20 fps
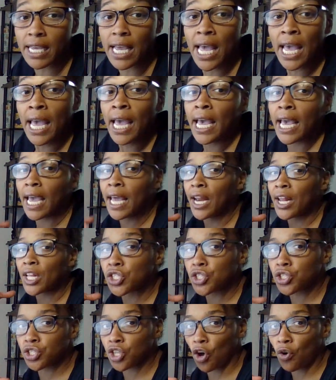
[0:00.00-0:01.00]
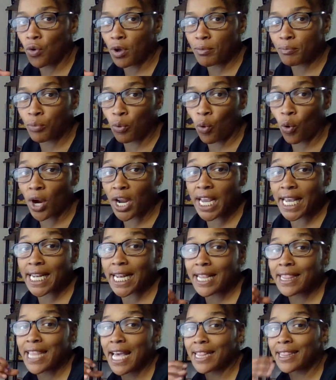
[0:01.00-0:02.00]
and so
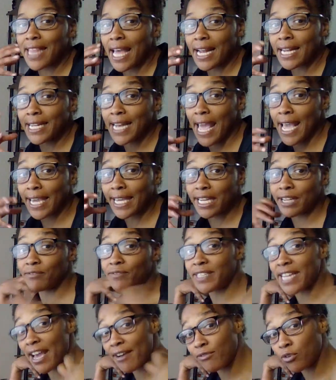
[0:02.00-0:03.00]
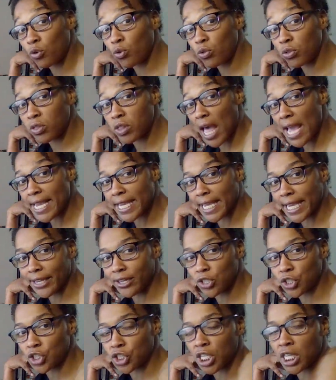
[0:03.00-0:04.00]
important that negative devil-like
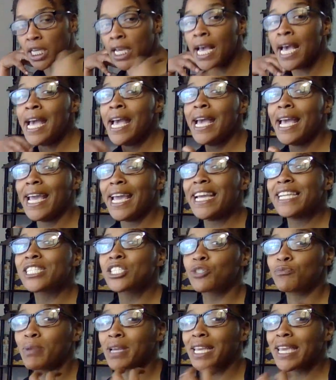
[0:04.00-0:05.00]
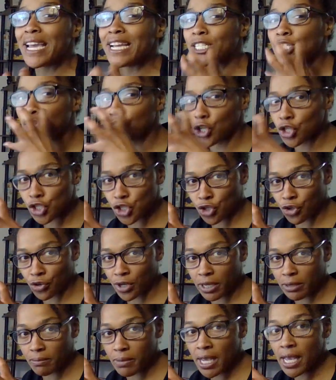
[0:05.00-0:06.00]
energy, it begins to
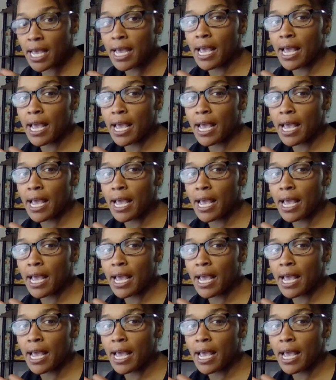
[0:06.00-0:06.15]
scream.